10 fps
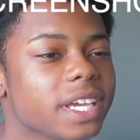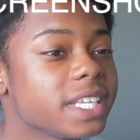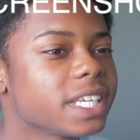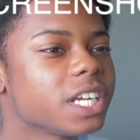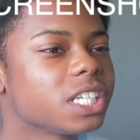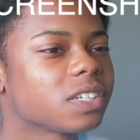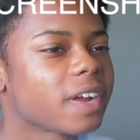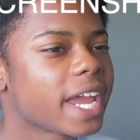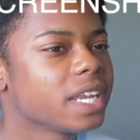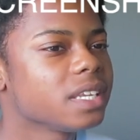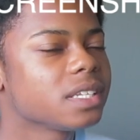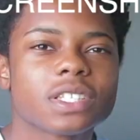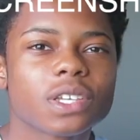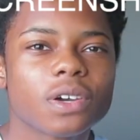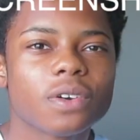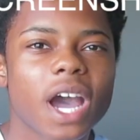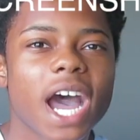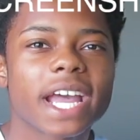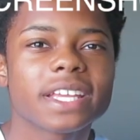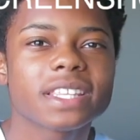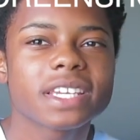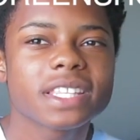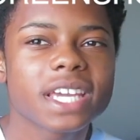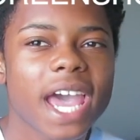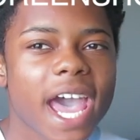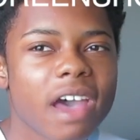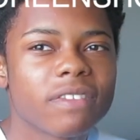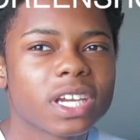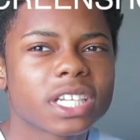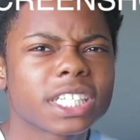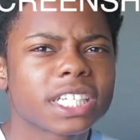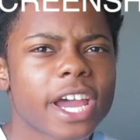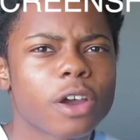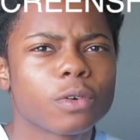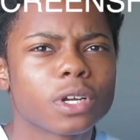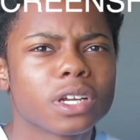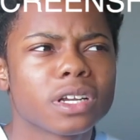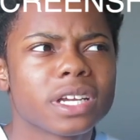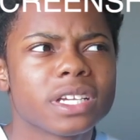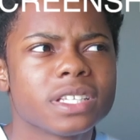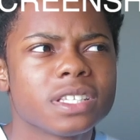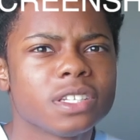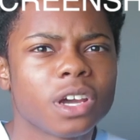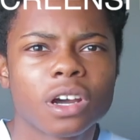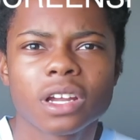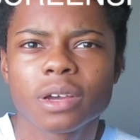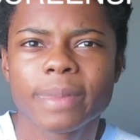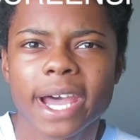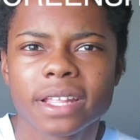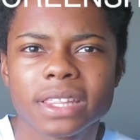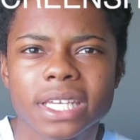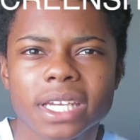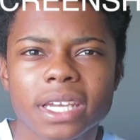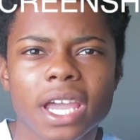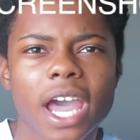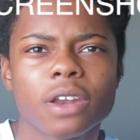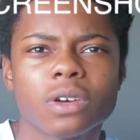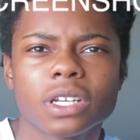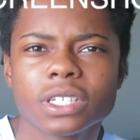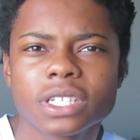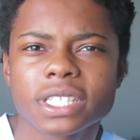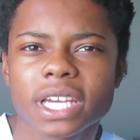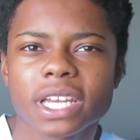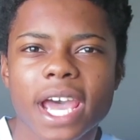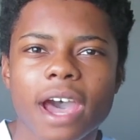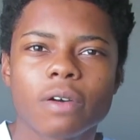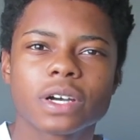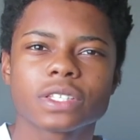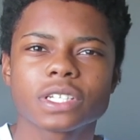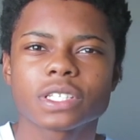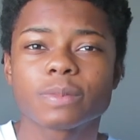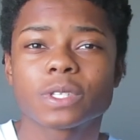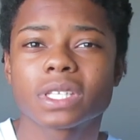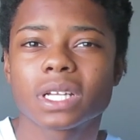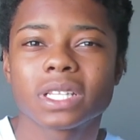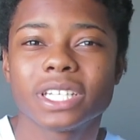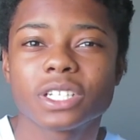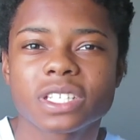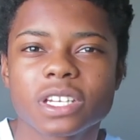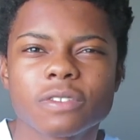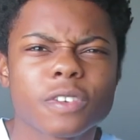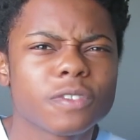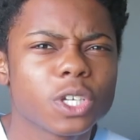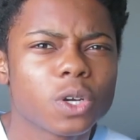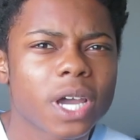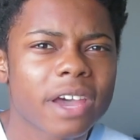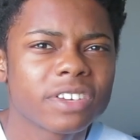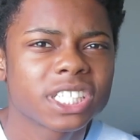Is it a trend? So I think that having a shower is not a bad thing. I don't understand how else you're supposed to clean yourself if you don't have a